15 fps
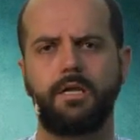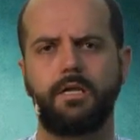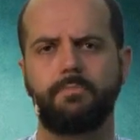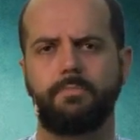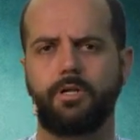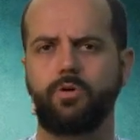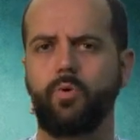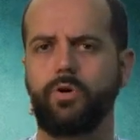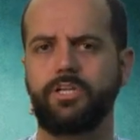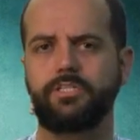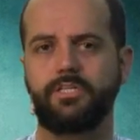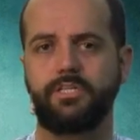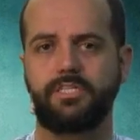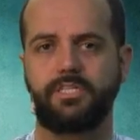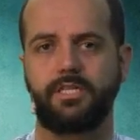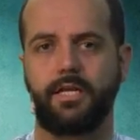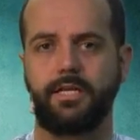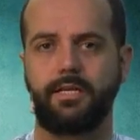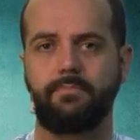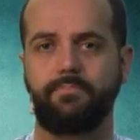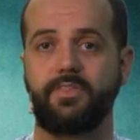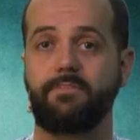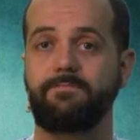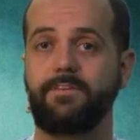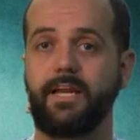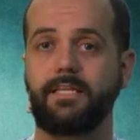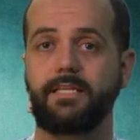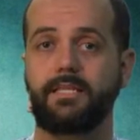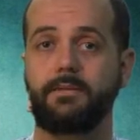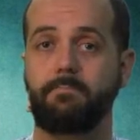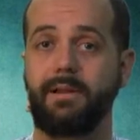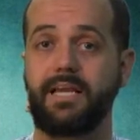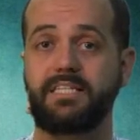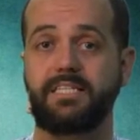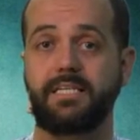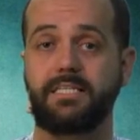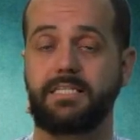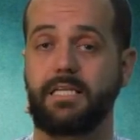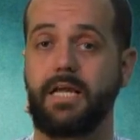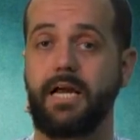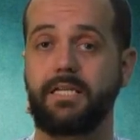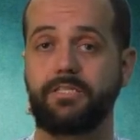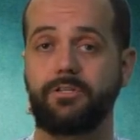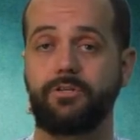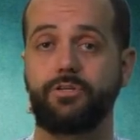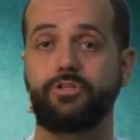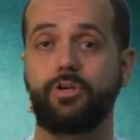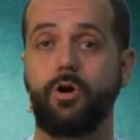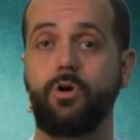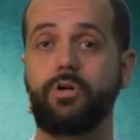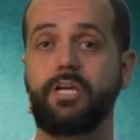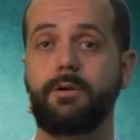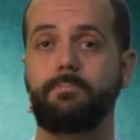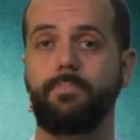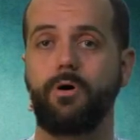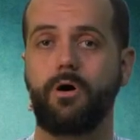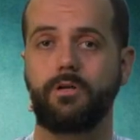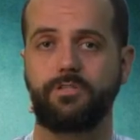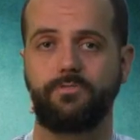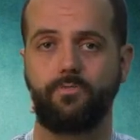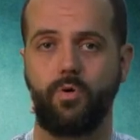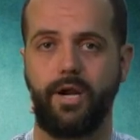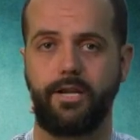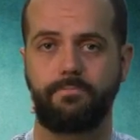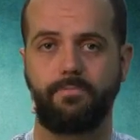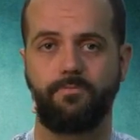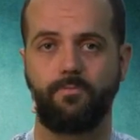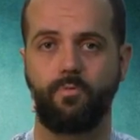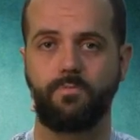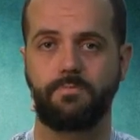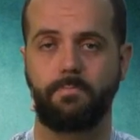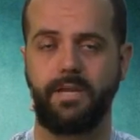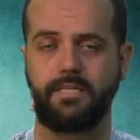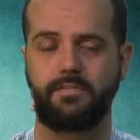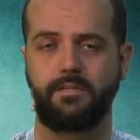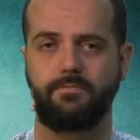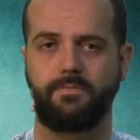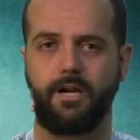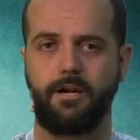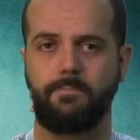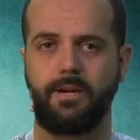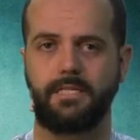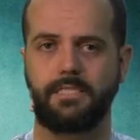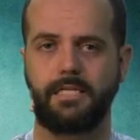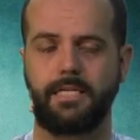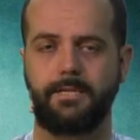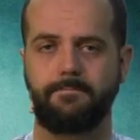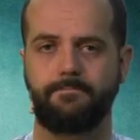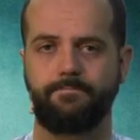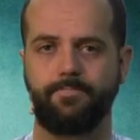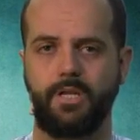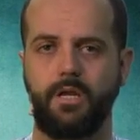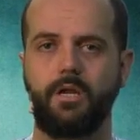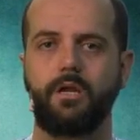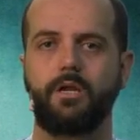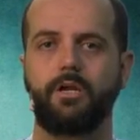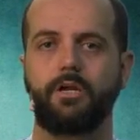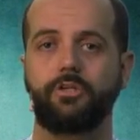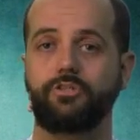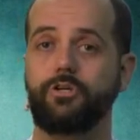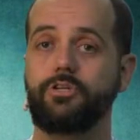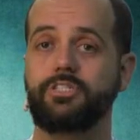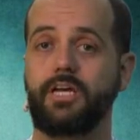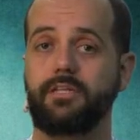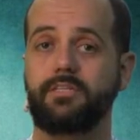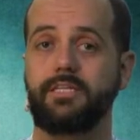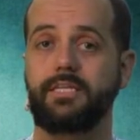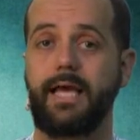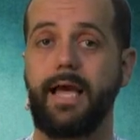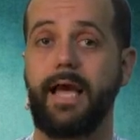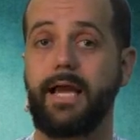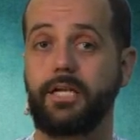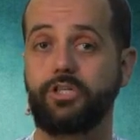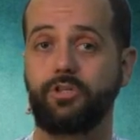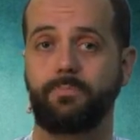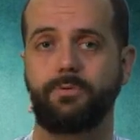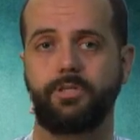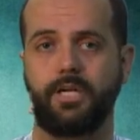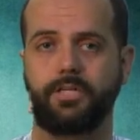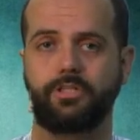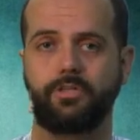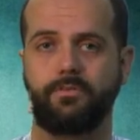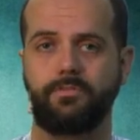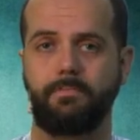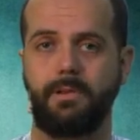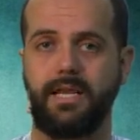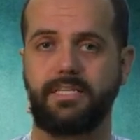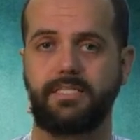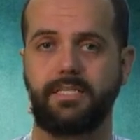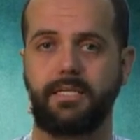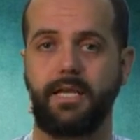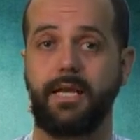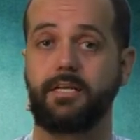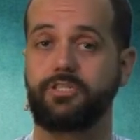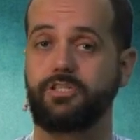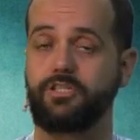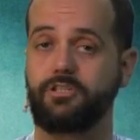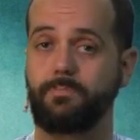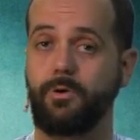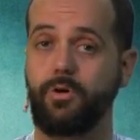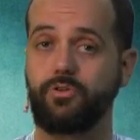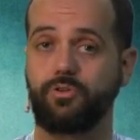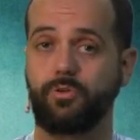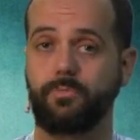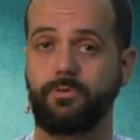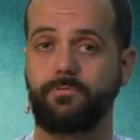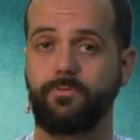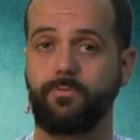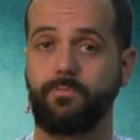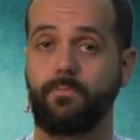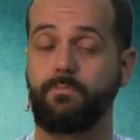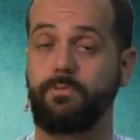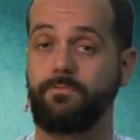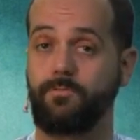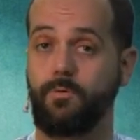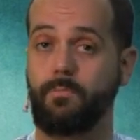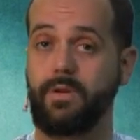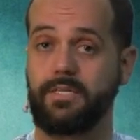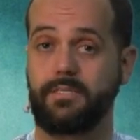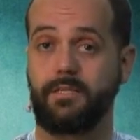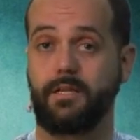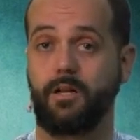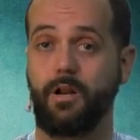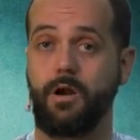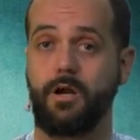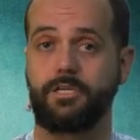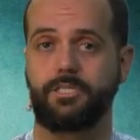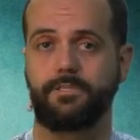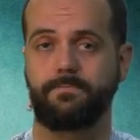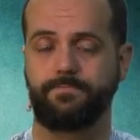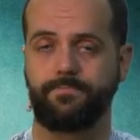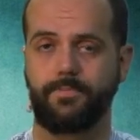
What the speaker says: But according to this study, the fact that the plastic is lighter is only a part of why it performs better environmentally. It turns out that the actual production of the plastic and its disposal perform better than glass.